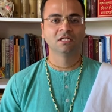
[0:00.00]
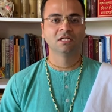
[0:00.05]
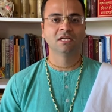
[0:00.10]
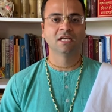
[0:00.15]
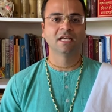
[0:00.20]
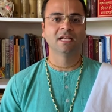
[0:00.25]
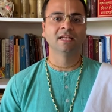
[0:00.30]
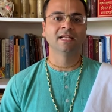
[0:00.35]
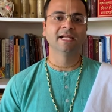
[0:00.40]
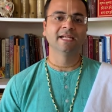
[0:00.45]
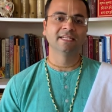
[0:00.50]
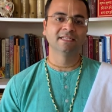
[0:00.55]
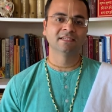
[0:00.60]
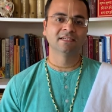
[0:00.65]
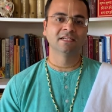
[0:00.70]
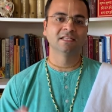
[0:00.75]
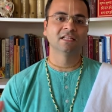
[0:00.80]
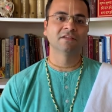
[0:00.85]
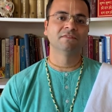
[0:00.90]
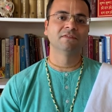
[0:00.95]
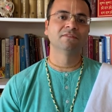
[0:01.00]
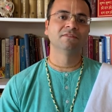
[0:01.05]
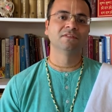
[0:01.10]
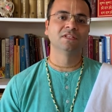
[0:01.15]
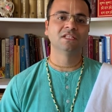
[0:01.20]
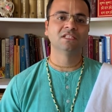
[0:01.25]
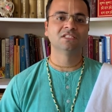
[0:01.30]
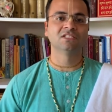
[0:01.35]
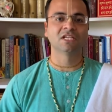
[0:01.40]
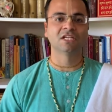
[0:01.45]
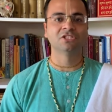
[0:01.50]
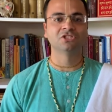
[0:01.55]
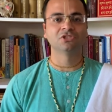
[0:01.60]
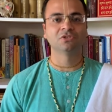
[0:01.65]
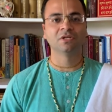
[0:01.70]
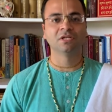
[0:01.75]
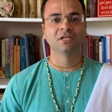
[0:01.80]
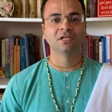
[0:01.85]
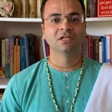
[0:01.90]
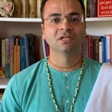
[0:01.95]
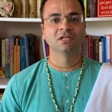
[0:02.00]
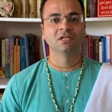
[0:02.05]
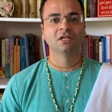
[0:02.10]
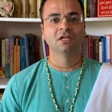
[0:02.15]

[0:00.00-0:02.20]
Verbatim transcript: And later in the fifteenth century,